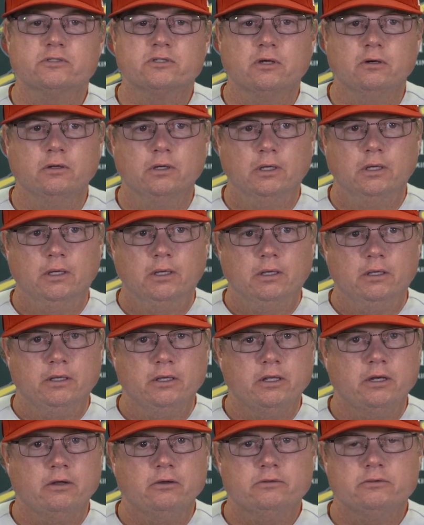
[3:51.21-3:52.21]
So,
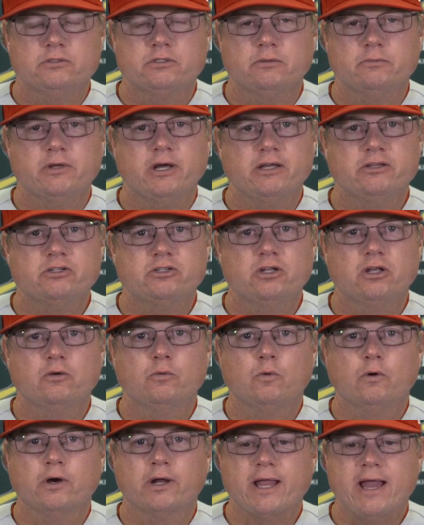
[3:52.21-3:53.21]
you know, some nights it
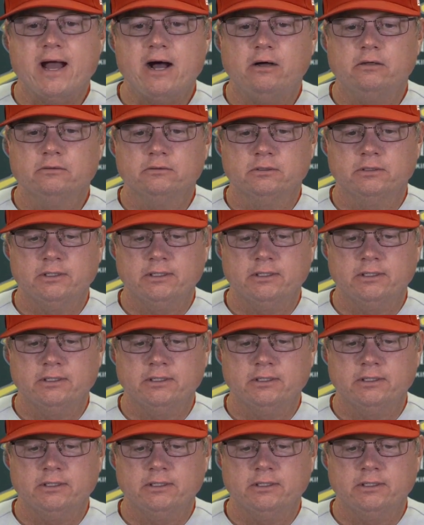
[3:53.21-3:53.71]
doesn't work out.